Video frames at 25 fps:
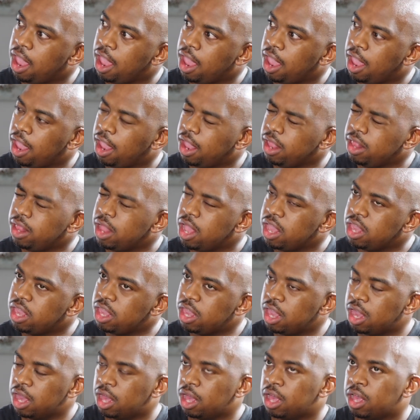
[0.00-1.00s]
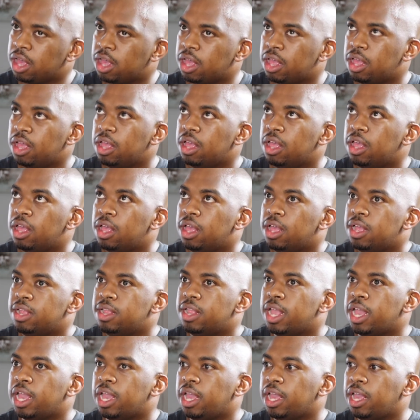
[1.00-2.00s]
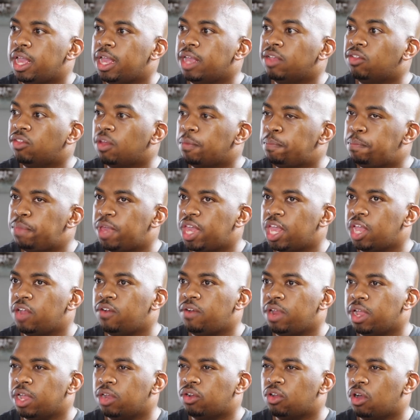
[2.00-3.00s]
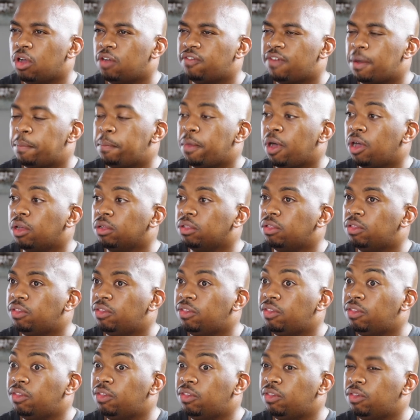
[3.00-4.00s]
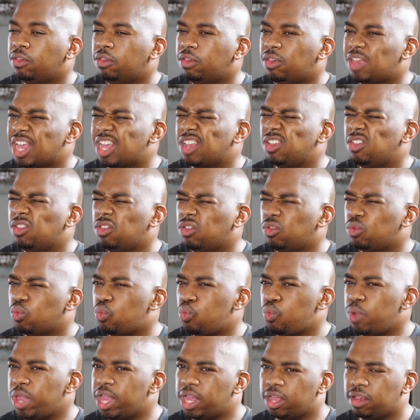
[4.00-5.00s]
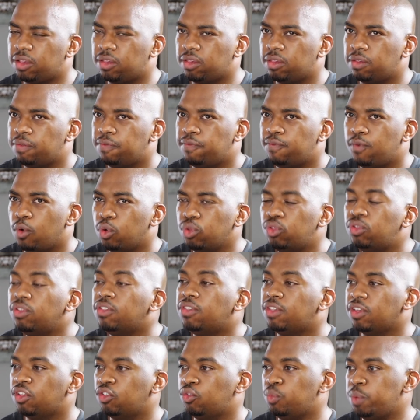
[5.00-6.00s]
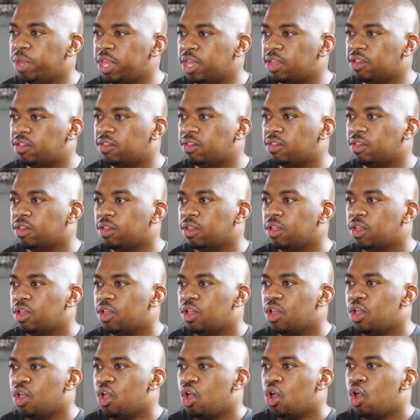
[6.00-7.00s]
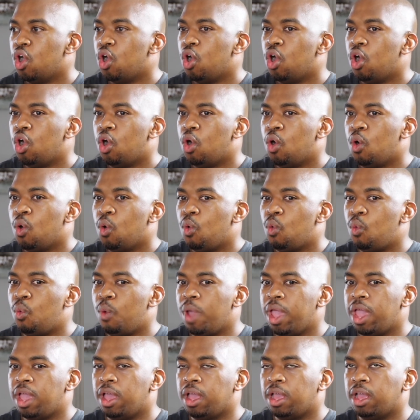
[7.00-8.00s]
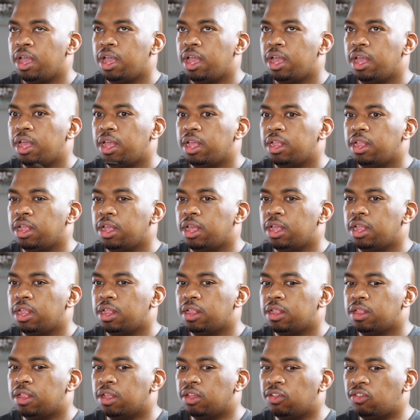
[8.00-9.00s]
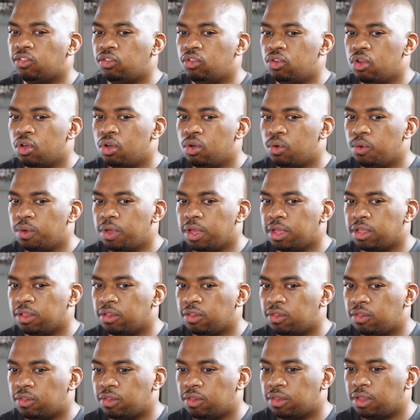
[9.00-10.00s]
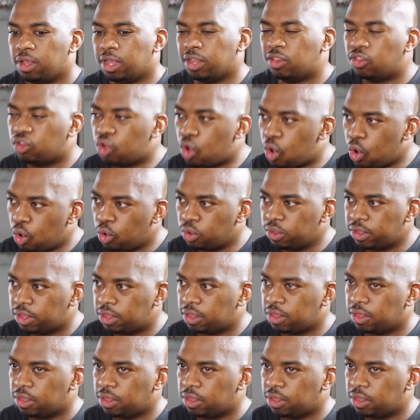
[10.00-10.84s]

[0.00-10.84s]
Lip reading: In a year, there is a period of about 6 weeks, 4 to 6 weeks, where the snow it's cold